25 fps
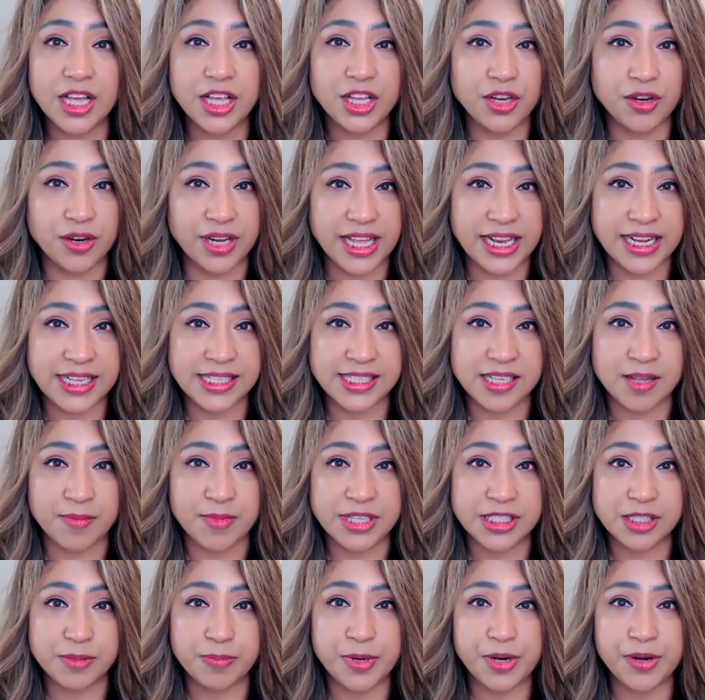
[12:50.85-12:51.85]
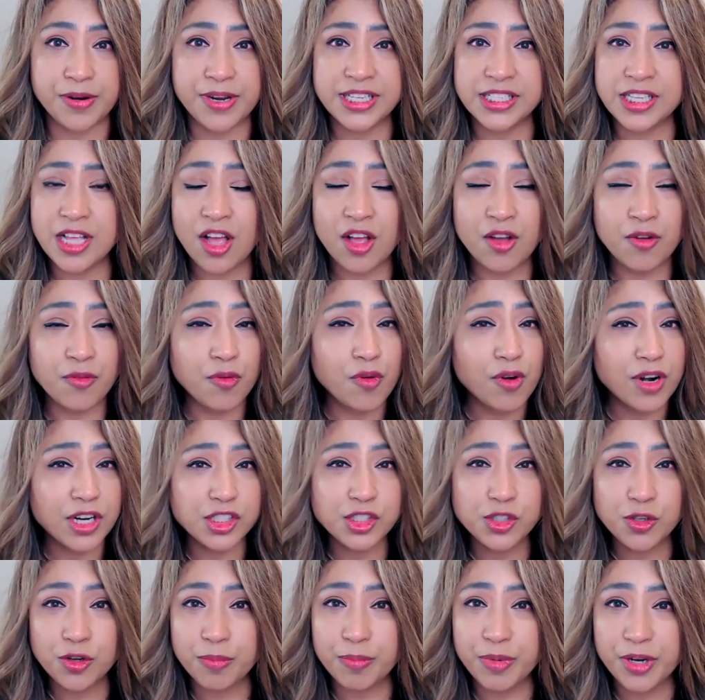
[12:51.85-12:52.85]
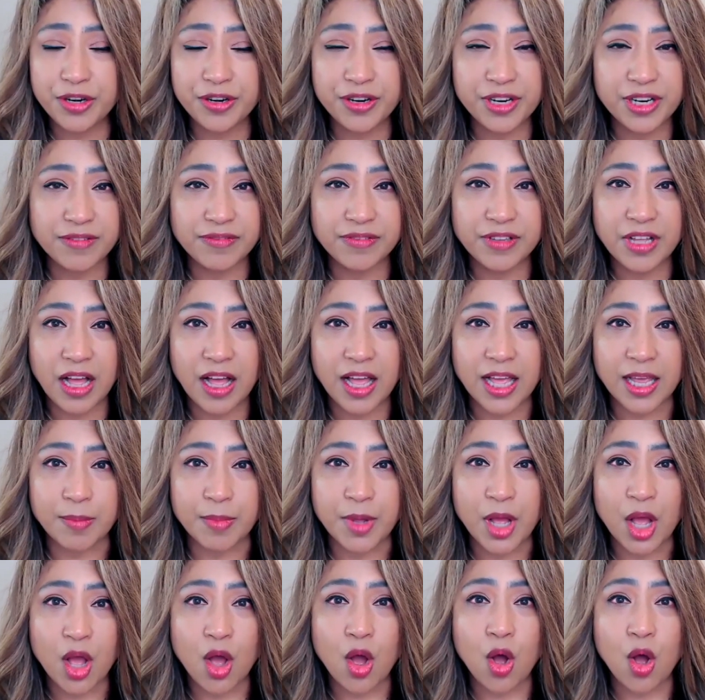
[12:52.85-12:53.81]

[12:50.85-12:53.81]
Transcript: You're getting some experience for a short period of time,